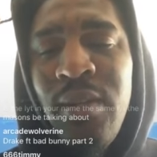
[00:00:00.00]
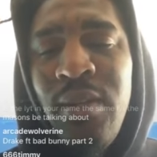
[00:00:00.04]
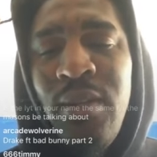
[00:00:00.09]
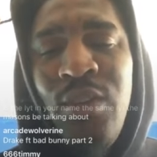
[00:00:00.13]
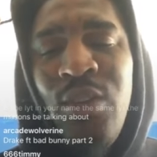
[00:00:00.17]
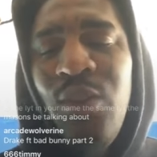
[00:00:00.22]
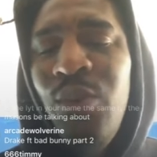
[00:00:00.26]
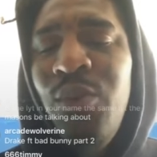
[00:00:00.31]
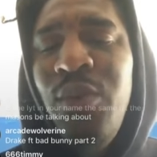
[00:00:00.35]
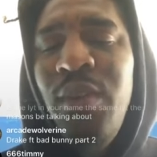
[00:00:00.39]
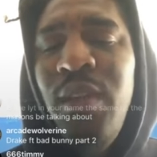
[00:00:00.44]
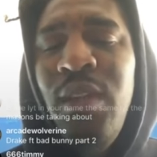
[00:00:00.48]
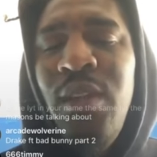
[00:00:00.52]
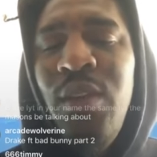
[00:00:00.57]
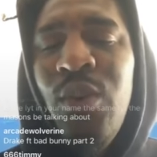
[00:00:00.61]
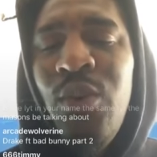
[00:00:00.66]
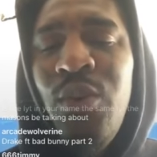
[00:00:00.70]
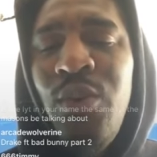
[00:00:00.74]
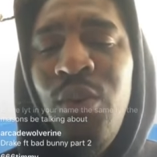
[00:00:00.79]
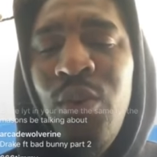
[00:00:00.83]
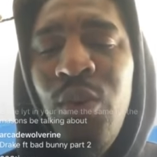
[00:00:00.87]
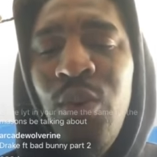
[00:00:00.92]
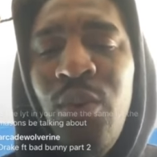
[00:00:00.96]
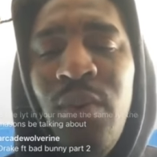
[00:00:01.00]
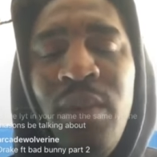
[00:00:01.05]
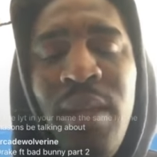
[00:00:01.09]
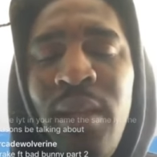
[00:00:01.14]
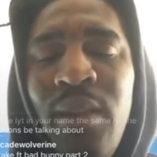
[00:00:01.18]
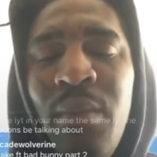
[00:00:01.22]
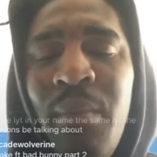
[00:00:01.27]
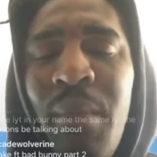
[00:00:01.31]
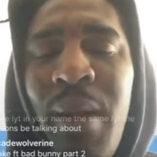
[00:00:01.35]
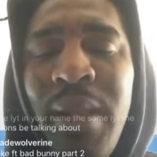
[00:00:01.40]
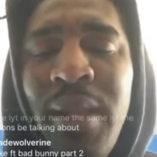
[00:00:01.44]
You don't need no new one. Ain't
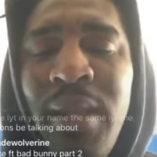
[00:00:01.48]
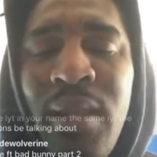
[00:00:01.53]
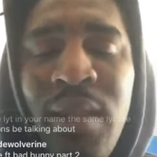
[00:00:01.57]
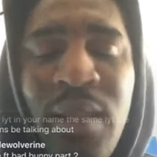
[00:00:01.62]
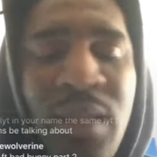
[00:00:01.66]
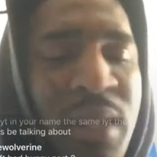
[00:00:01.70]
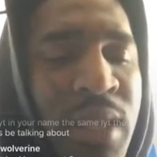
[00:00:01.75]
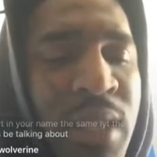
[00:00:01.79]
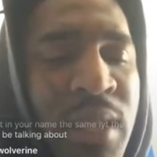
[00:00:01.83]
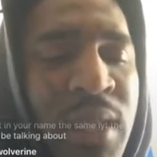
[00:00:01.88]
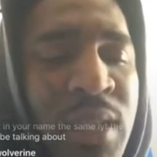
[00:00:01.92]
nobody looking